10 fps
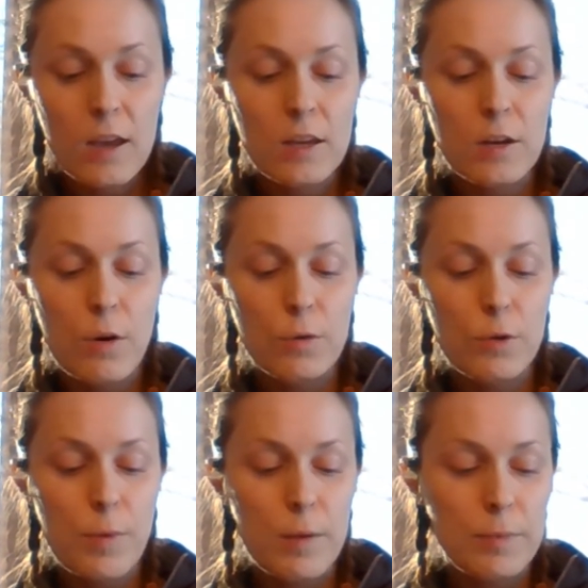You know, you
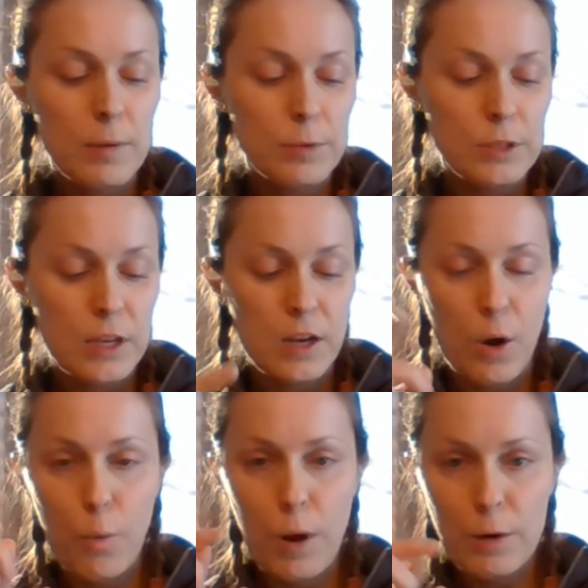might be able to get a
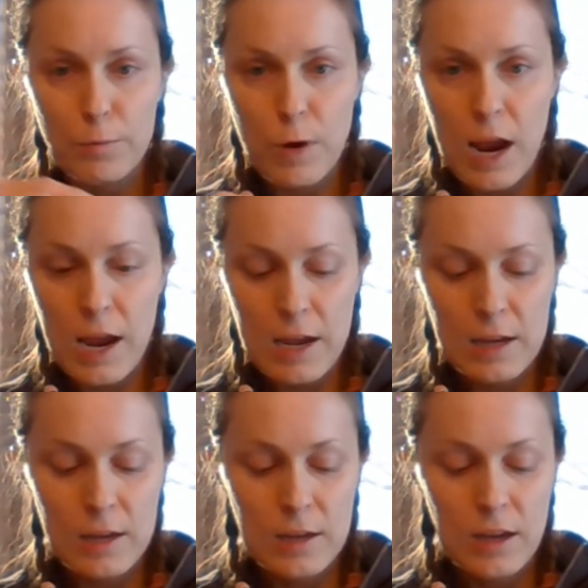wet
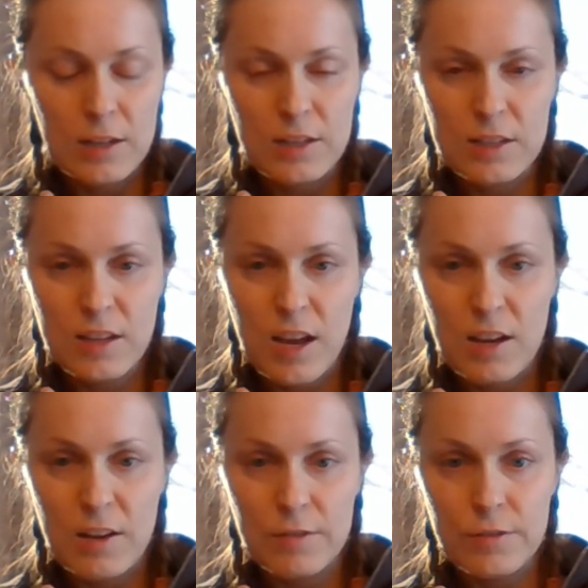rag and just kind
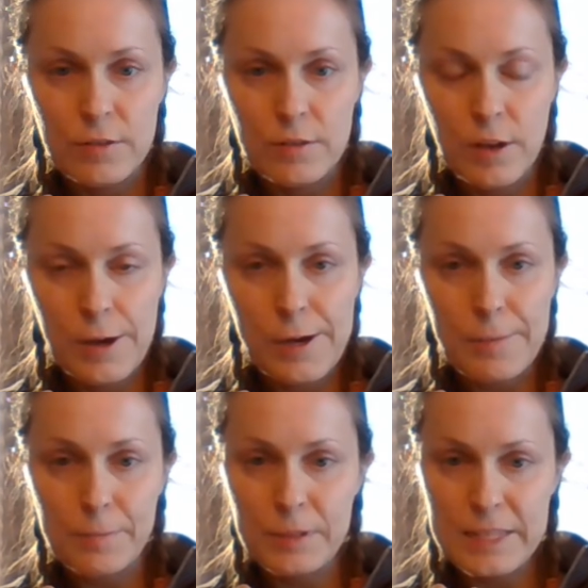of
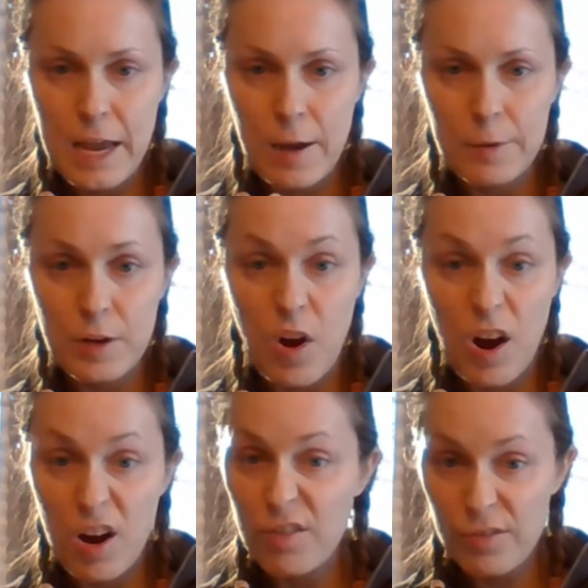dab it
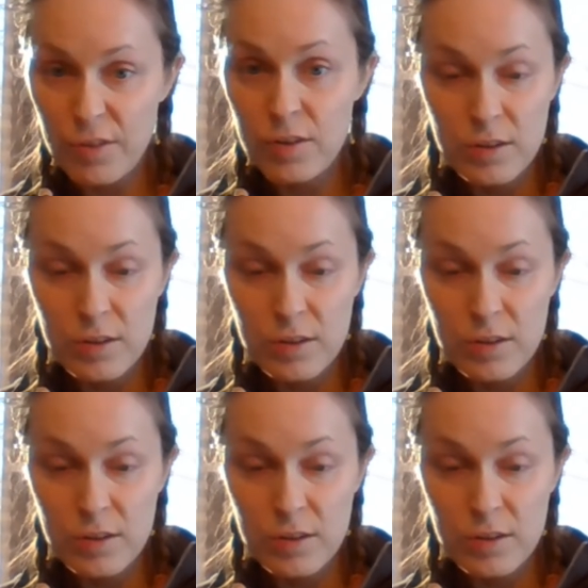off.